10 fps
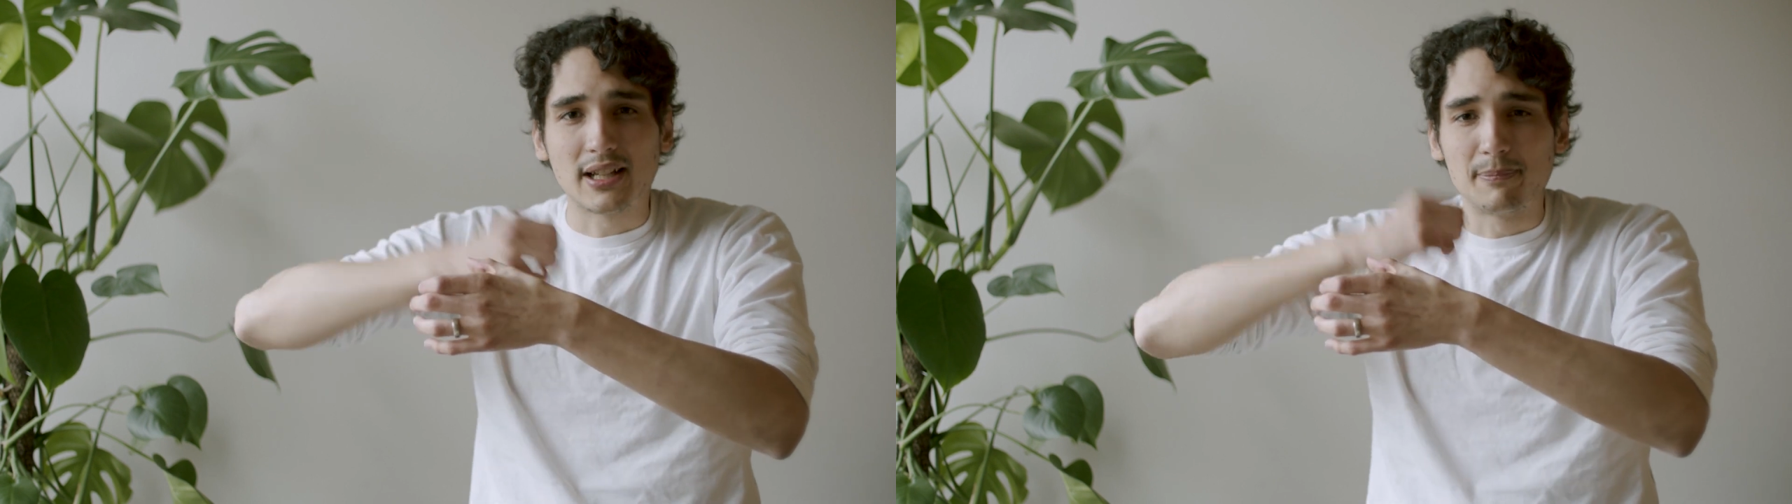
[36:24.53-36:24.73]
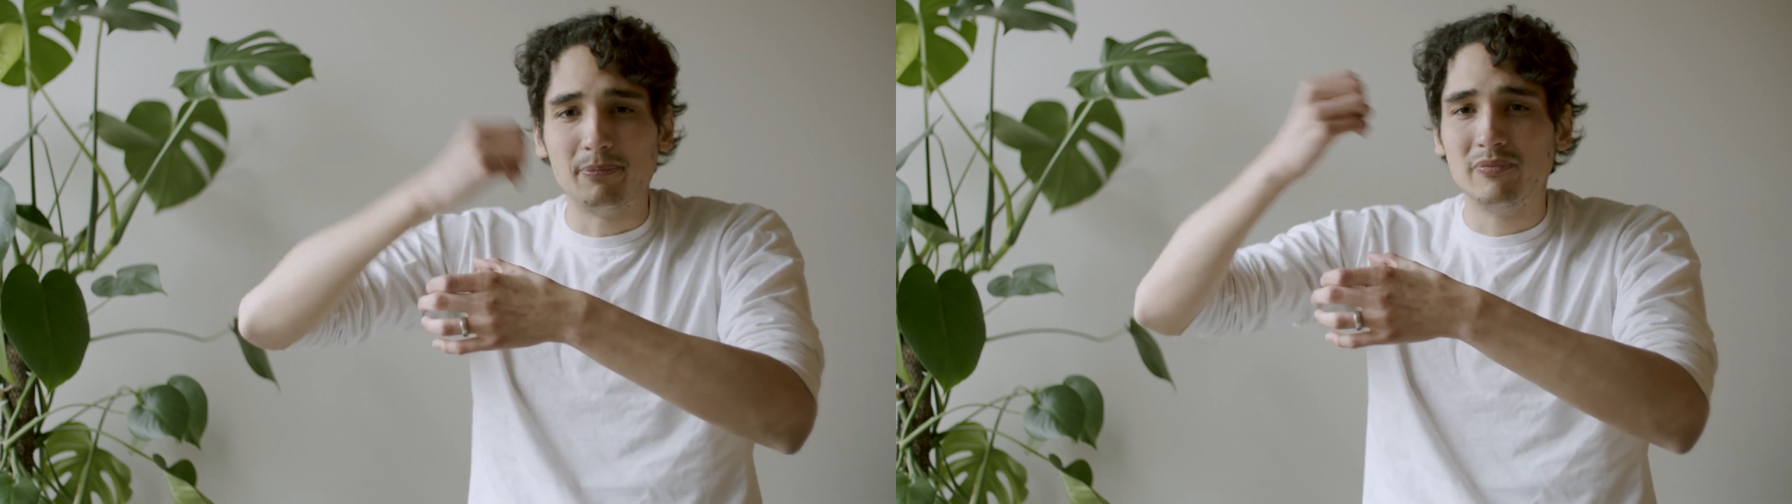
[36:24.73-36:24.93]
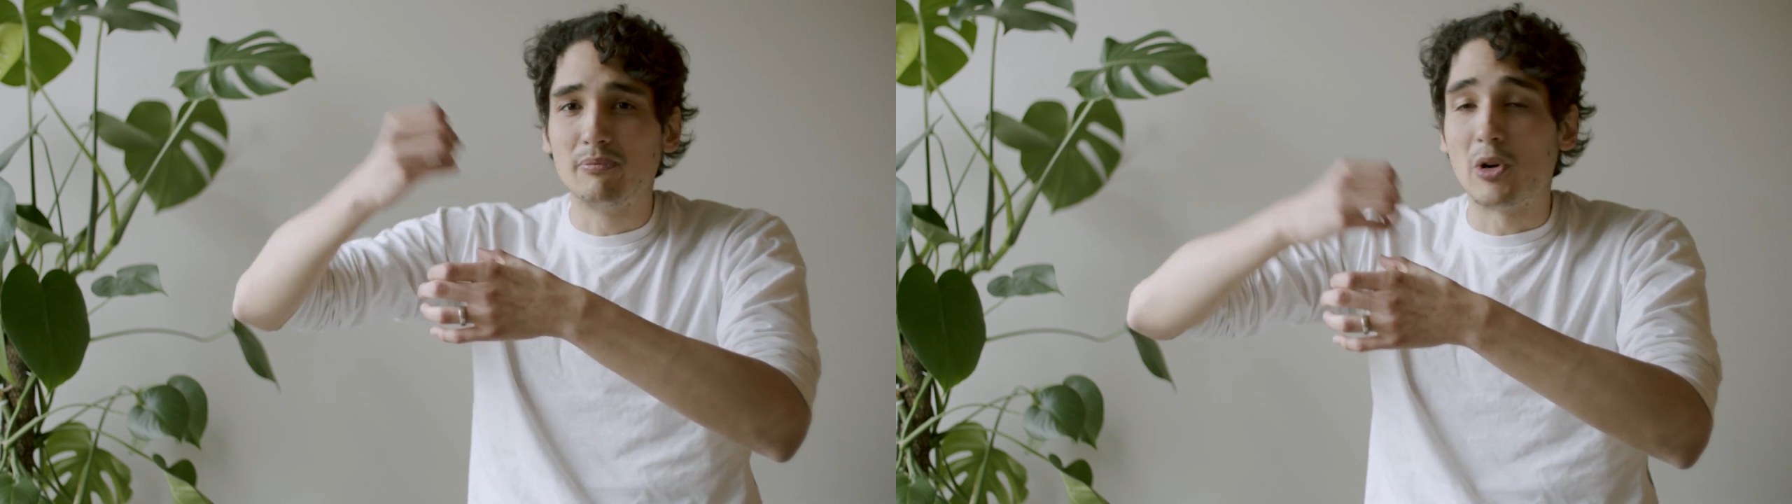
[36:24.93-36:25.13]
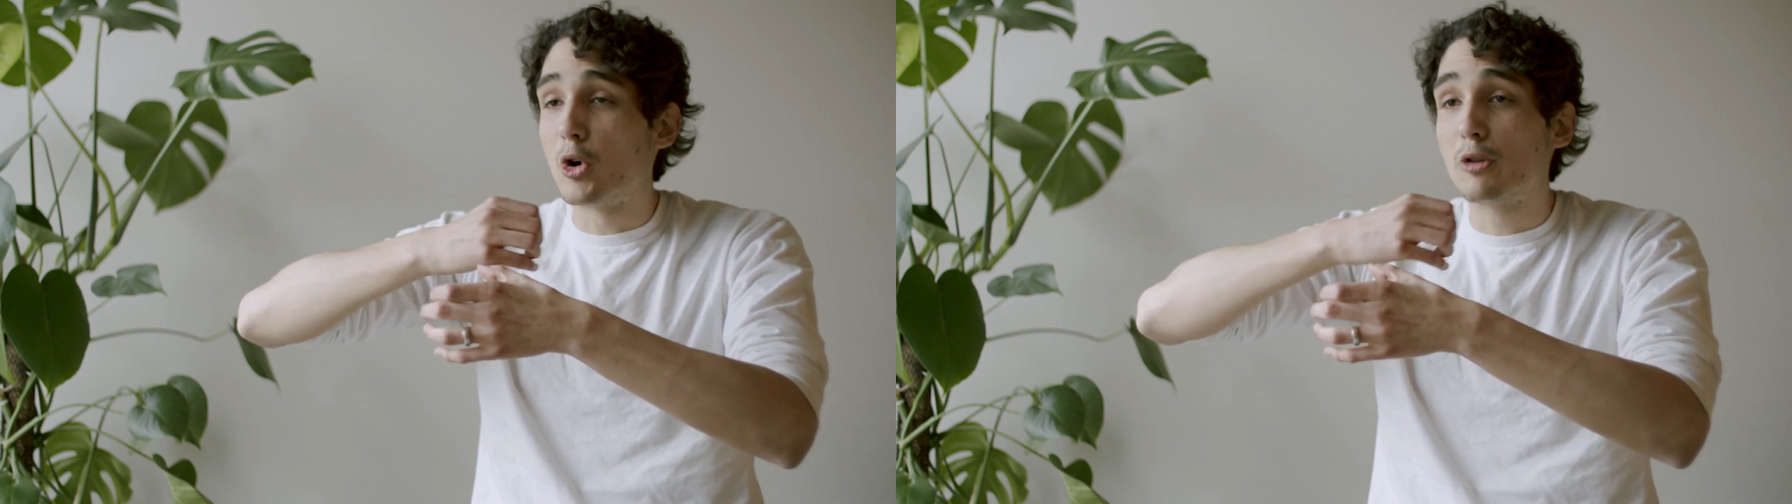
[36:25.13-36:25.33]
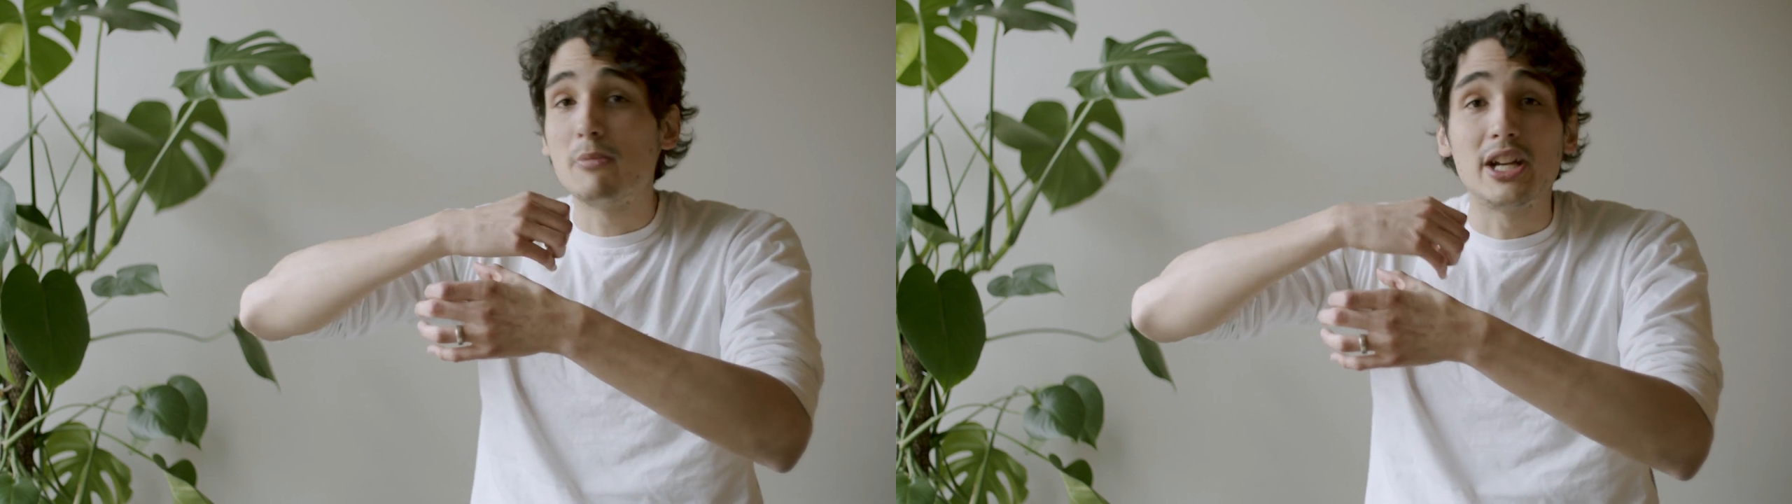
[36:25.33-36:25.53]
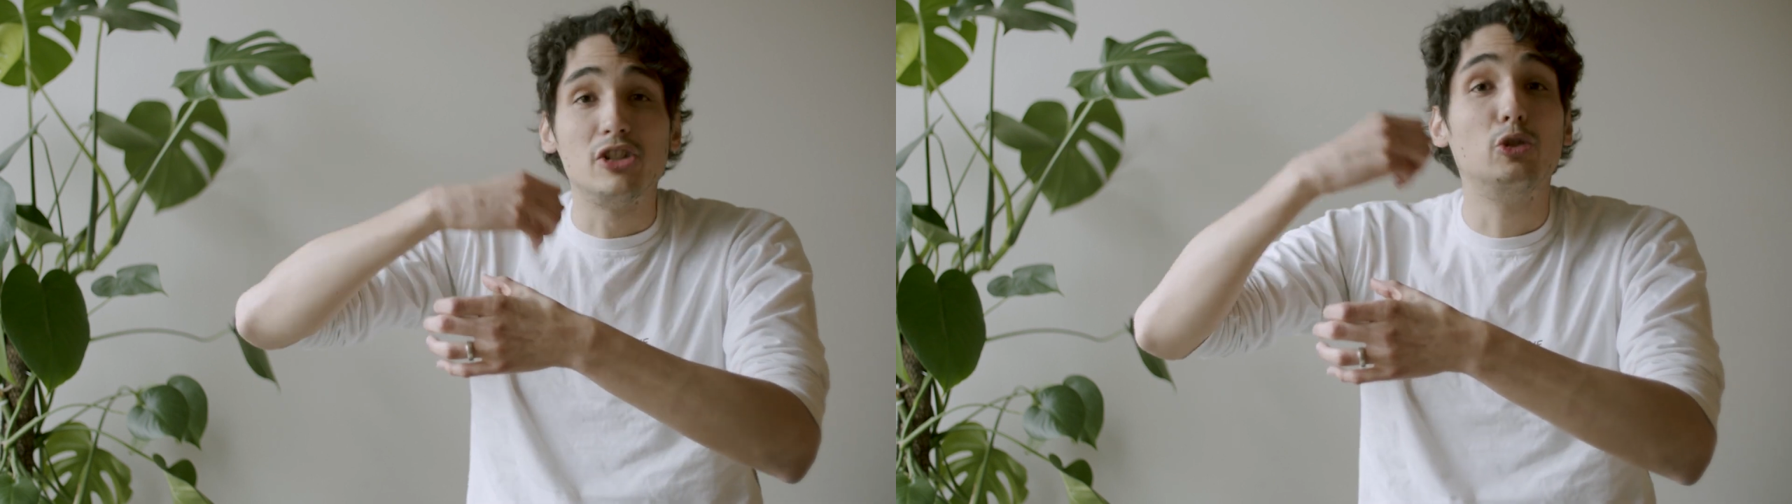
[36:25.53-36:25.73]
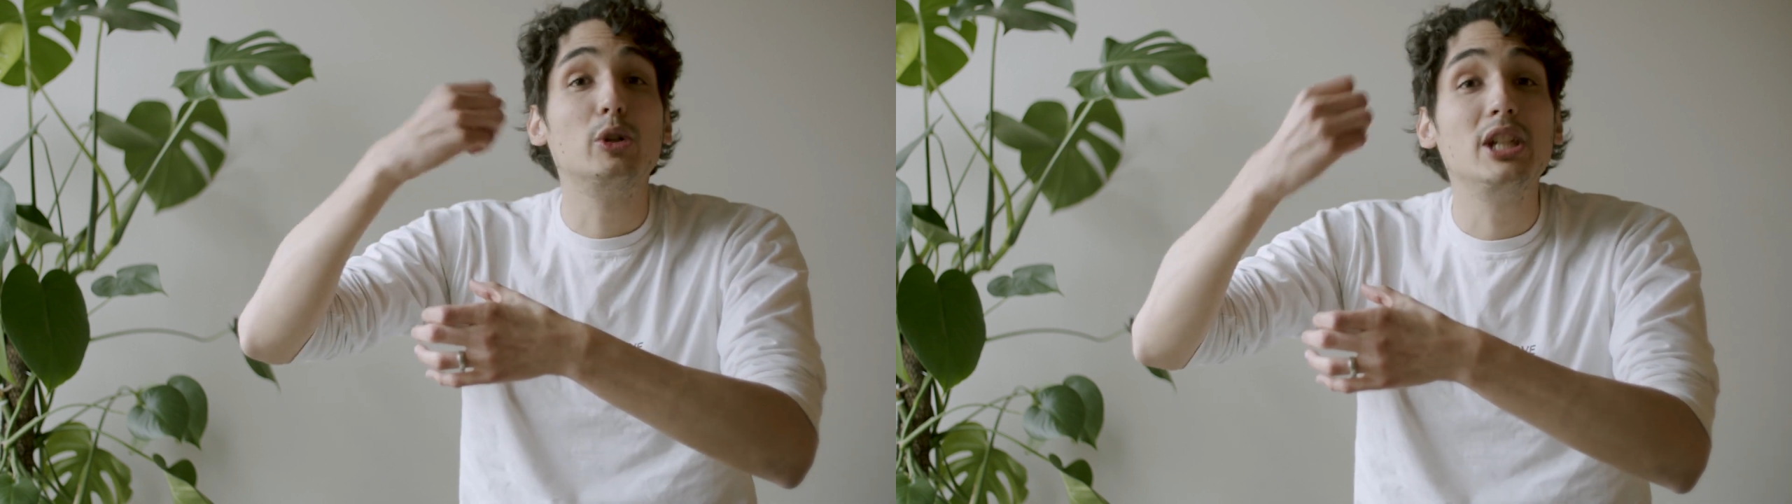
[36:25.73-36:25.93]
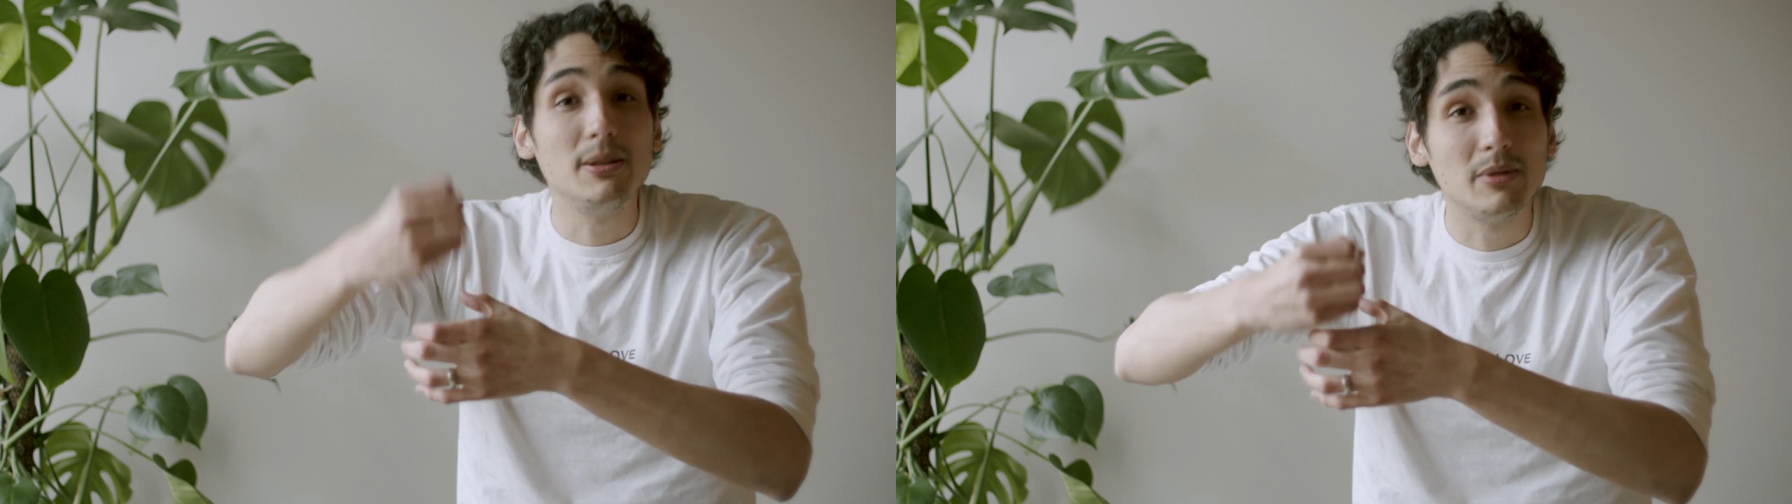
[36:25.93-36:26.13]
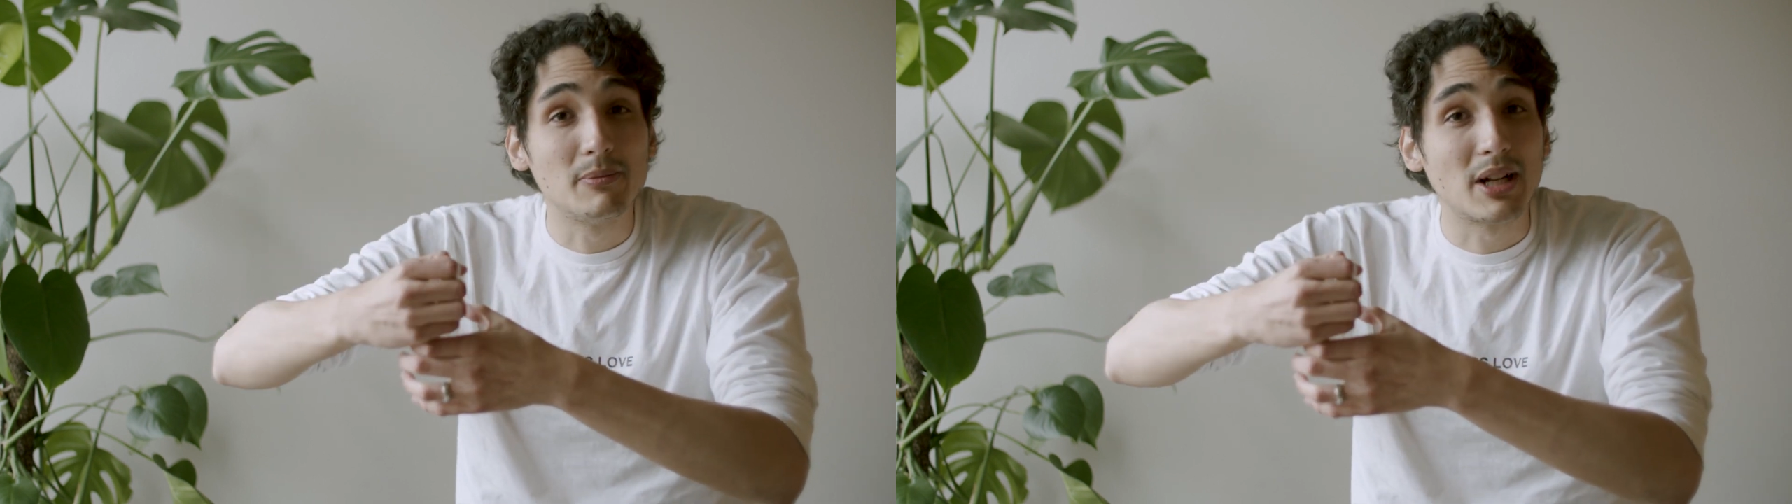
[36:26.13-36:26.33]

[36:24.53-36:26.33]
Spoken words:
can, or my dream,